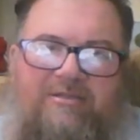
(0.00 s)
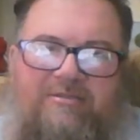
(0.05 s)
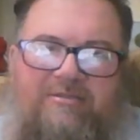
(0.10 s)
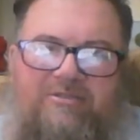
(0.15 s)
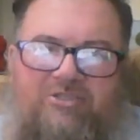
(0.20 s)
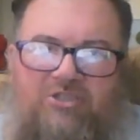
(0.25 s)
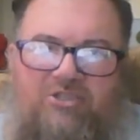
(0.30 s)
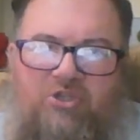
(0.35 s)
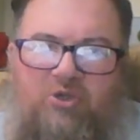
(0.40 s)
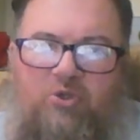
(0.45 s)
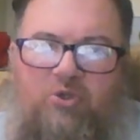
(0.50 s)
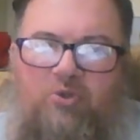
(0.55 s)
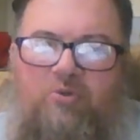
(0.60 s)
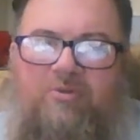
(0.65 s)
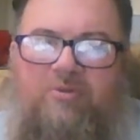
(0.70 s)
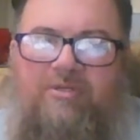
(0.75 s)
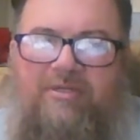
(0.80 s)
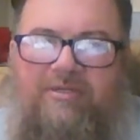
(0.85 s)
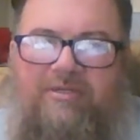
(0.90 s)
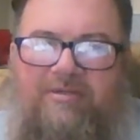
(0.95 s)

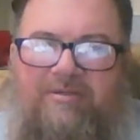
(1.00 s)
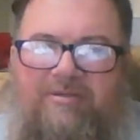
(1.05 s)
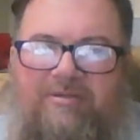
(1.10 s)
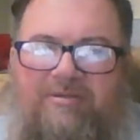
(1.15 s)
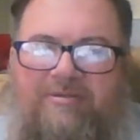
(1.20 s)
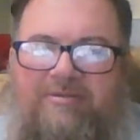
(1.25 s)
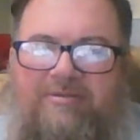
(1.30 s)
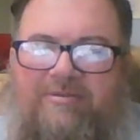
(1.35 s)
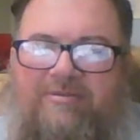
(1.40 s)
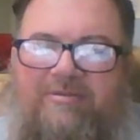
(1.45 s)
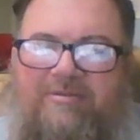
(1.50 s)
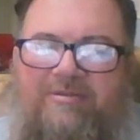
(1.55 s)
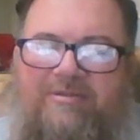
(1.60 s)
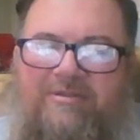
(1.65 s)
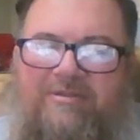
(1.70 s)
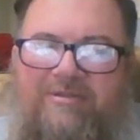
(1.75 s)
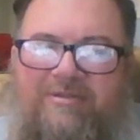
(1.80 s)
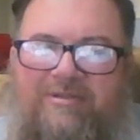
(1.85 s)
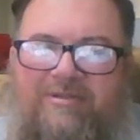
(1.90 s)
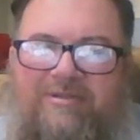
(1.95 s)
shoot and
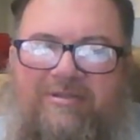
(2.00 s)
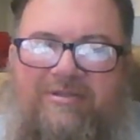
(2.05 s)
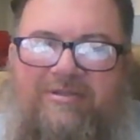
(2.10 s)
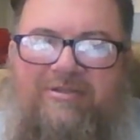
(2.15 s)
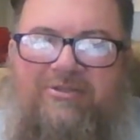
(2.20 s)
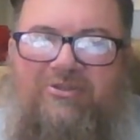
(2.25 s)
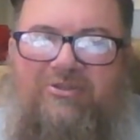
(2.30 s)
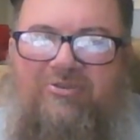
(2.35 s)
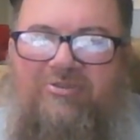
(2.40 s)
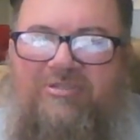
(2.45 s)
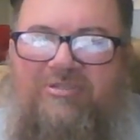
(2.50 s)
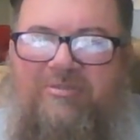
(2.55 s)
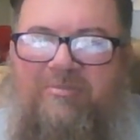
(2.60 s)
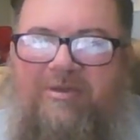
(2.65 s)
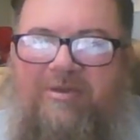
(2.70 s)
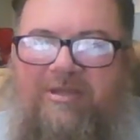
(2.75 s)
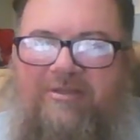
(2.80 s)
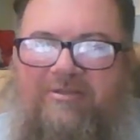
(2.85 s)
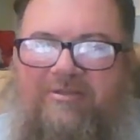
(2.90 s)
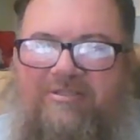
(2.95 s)
do some
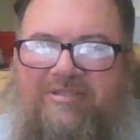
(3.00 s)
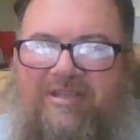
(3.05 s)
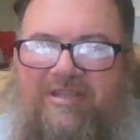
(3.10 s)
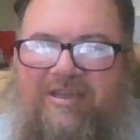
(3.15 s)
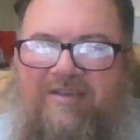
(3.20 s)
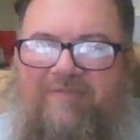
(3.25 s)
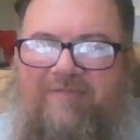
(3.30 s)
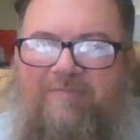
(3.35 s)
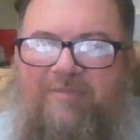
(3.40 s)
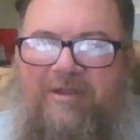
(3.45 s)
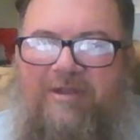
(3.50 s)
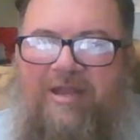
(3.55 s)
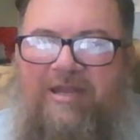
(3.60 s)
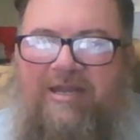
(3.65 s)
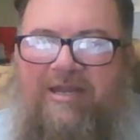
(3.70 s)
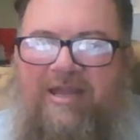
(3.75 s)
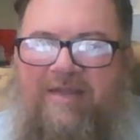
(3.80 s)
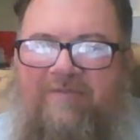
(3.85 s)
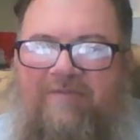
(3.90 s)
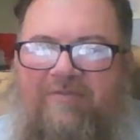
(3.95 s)
other stuff, but I
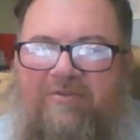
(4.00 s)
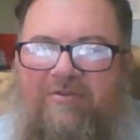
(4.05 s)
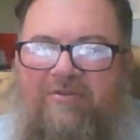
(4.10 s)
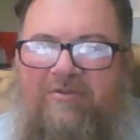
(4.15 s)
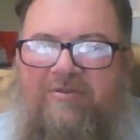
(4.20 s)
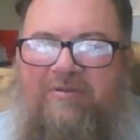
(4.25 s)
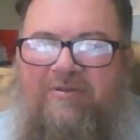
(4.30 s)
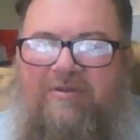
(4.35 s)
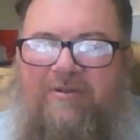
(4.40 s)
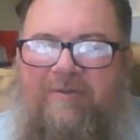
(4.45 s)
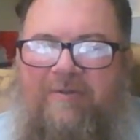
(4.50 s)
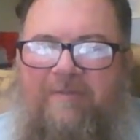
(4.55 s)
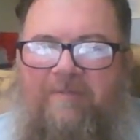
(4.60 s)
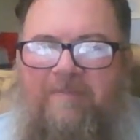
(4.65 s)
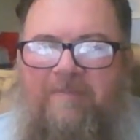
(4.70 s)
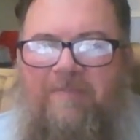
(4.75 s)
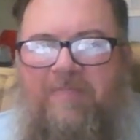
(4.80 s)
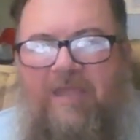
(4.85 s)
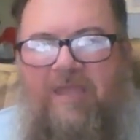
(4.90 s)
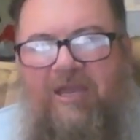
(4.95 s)
never
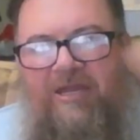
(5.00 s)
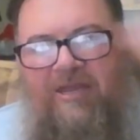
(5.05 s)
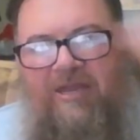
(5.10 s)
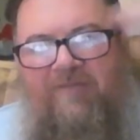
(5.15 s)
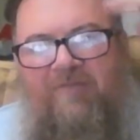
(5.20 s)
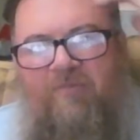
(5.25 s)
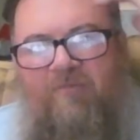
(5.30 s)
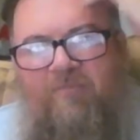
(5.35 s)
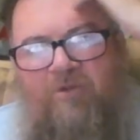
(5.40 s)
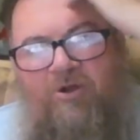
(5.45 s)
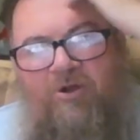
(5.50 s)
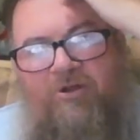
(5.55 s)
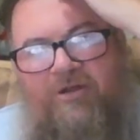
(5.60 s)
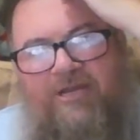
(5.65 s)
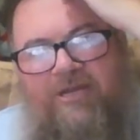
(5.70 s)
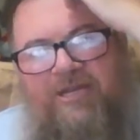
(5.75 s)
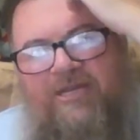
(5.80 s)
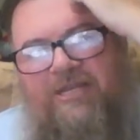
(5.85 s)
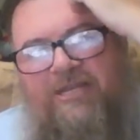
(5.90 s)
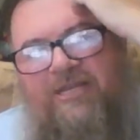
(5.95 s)
bought
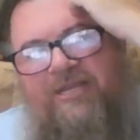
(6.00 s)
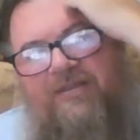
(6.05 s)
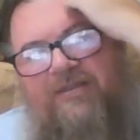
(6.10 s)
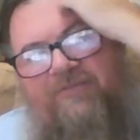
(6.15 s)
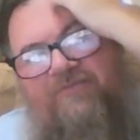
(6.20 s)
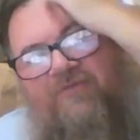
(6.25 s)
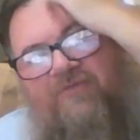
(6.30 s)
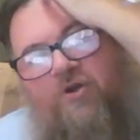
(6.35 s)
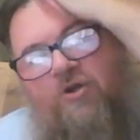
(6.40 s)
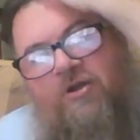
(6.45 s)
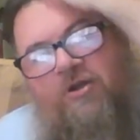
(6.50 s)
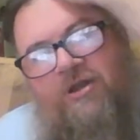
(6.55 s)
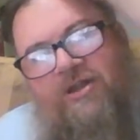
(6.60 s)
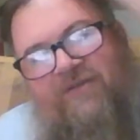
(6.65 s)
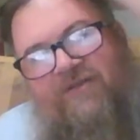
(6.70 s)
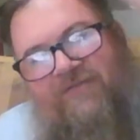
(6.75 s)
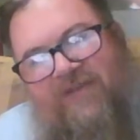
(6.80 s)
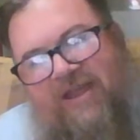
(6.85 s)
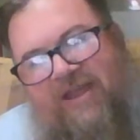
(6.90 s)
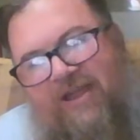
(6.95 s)
any far
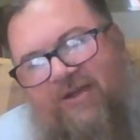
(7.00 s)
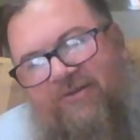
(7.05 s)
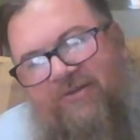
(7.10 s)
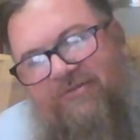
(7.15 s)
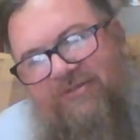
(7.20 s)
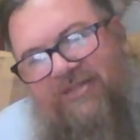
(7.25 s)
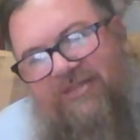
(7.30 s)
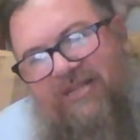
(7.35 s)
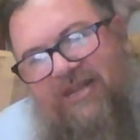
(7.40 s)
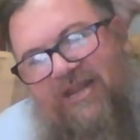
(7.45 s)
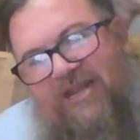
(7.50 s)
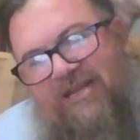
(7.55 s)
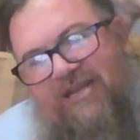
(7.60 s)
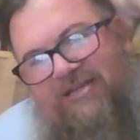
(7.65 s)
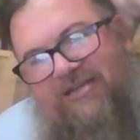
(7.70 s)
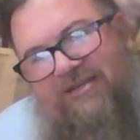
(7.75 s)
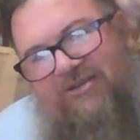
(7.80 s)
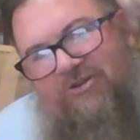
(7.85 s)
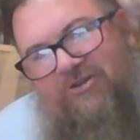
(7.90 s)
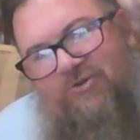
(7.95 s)
enough out that I
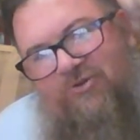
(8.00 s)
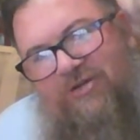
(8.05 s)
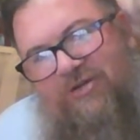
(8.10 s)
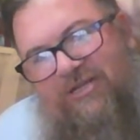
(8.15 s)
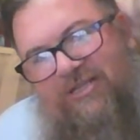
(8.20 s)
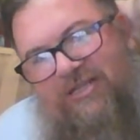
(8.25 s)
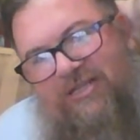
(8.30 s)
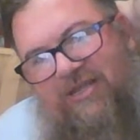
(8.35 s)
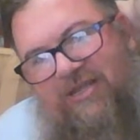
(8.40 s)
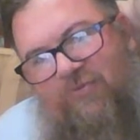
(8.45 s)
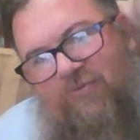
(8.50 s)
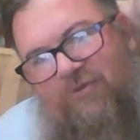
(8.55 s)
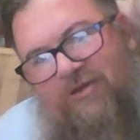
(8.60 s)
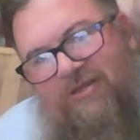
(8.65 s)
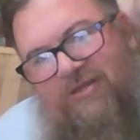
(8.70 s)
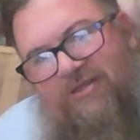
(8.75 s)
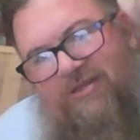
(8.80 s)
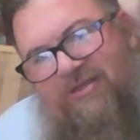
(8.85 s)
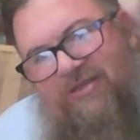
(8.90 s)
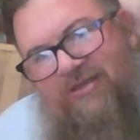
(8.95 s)
could do anything
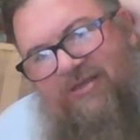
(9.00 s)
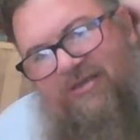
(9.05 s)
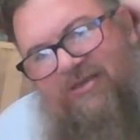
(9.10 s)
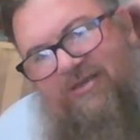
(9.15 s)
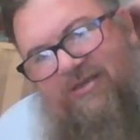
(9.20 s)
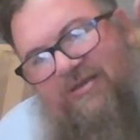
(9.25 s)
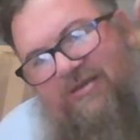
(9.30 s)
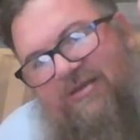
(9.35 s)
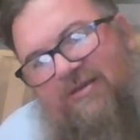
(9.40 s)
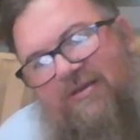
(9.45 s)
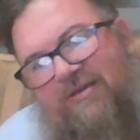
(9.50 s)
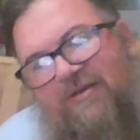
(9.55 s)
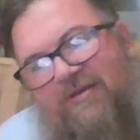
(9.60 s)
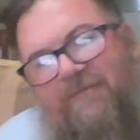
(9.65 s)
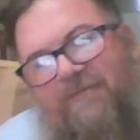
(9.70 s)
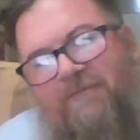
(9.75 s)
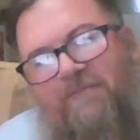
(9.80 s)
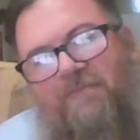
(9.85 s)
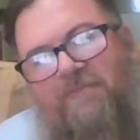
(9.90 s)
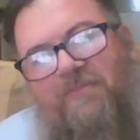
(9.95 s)
with.
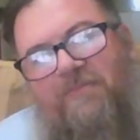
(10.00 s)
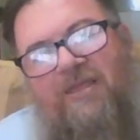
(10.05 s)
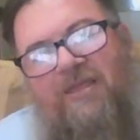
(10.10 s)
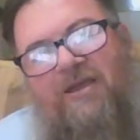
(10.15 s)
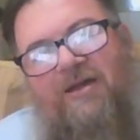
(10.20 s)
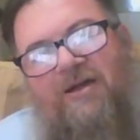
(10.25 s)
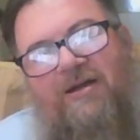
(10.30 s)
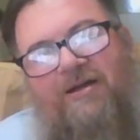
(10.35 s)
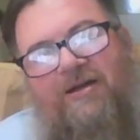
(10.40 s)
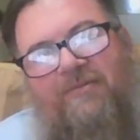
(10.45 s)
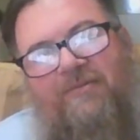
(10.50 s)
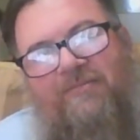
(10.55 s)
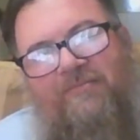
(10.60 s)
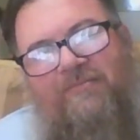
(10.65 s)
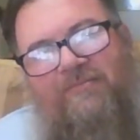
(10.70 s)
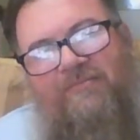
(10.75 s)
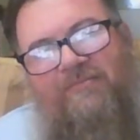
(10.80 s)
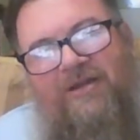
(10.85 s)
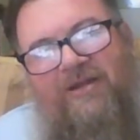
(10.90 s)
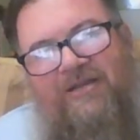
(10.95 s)

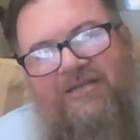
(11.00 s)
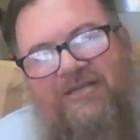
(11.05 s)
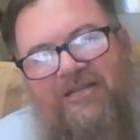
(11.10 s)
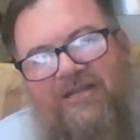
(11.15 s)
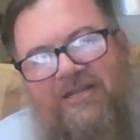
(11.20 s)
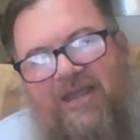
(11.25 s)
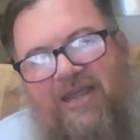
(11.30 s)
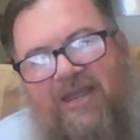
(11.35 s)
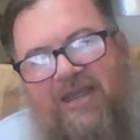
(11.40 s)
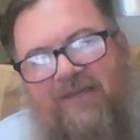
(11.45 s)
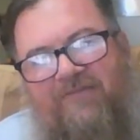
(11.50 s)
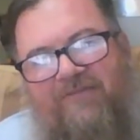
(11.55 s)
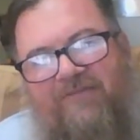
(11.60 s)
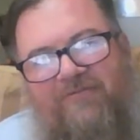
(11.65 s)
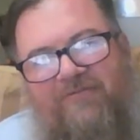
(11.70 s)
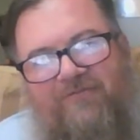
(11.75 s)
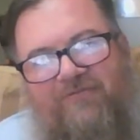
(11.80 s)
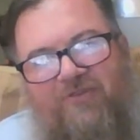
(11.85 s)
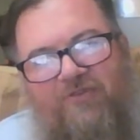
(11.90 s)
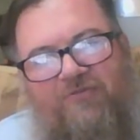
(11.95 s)
I did have
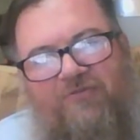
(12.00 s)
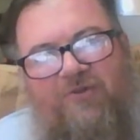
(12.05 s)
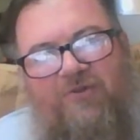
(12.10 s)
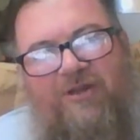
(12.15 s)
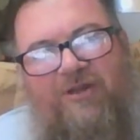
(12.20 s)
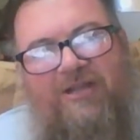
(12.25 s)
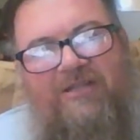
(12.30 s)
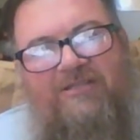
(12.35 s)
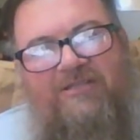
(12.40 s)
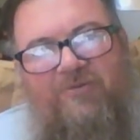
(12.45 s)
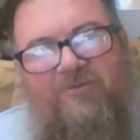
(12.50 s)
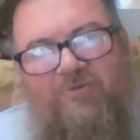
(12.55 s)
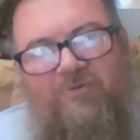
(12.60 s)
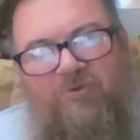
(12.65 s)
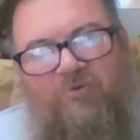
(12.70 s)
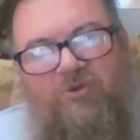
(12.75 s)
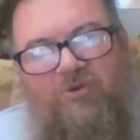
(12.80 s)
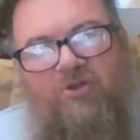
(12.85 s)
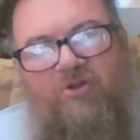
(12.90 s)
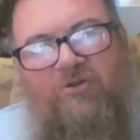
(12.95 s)
a few friends that
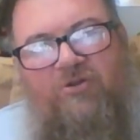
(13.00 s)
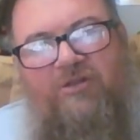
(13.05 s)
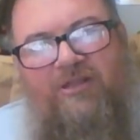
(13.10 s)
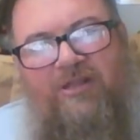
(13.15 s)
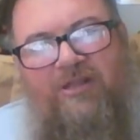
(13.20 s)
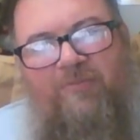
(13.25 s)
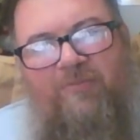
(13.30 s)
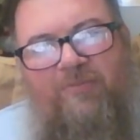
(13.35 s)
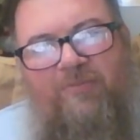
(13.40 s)
we would go to their